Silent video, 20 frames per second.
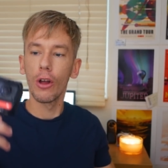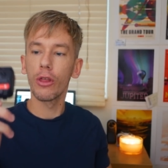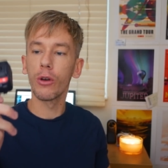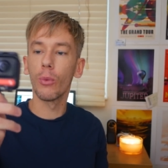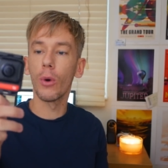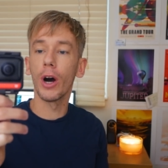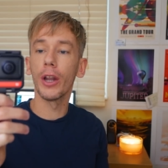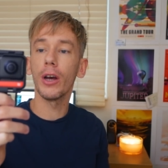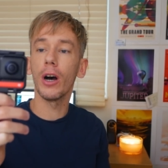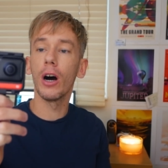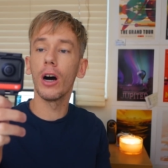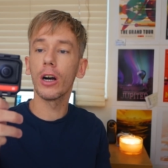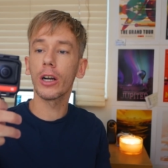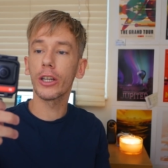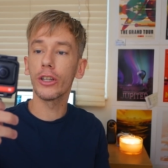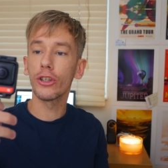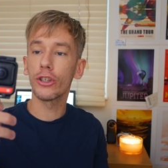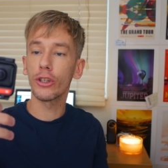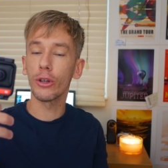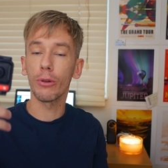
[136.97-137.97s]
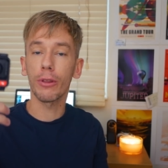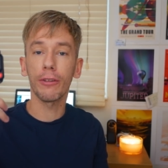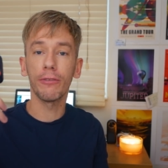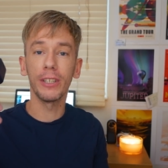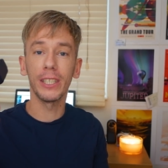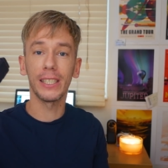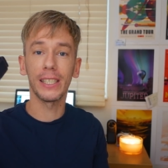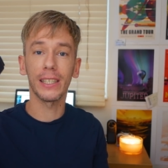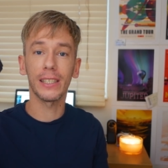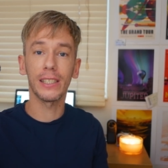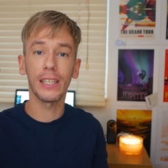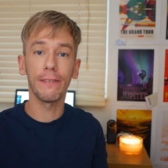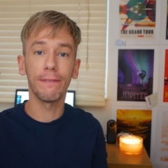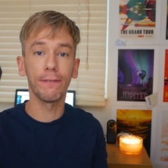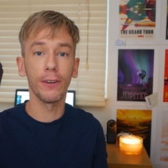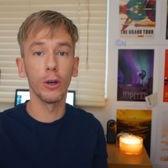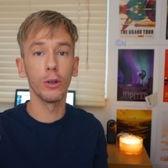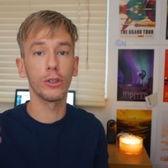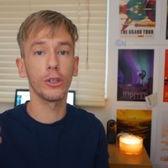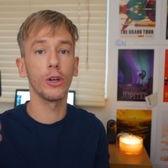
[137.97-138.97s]
The One R can shoot 360
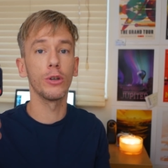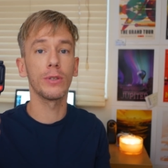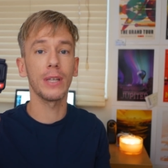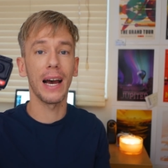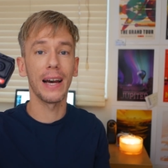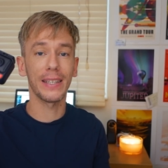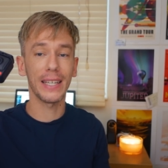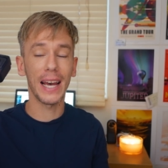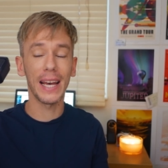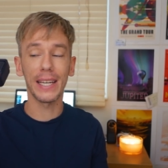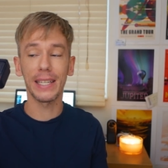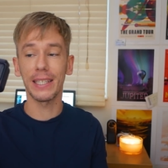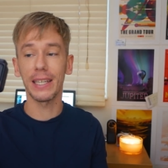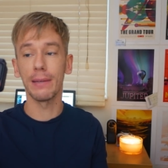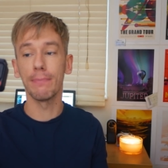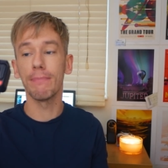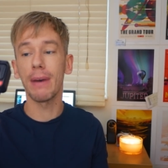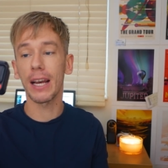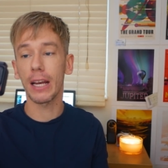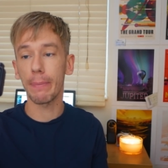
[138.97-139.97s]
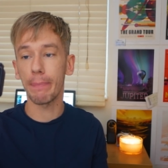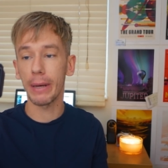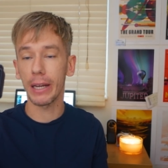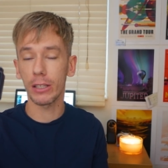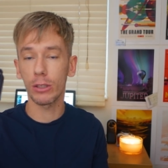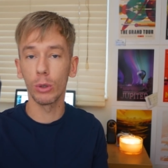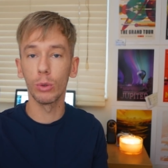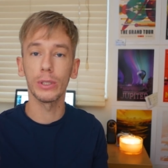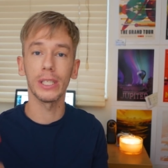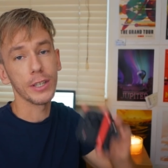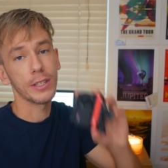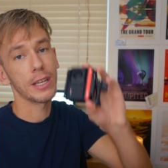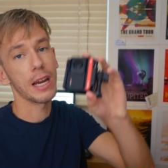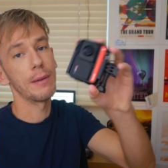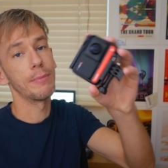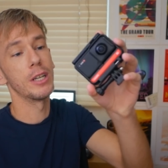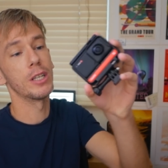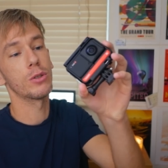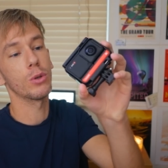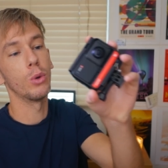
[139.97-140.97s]
photos at 18 megapixels. This
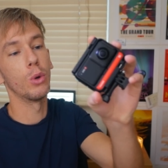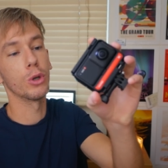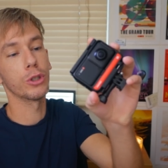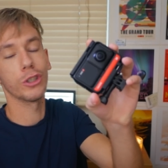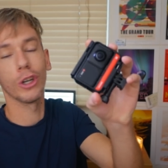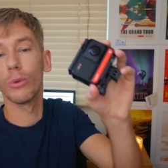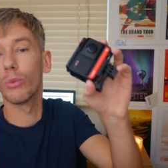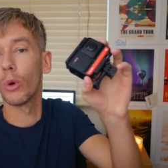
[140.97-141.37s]
camera is also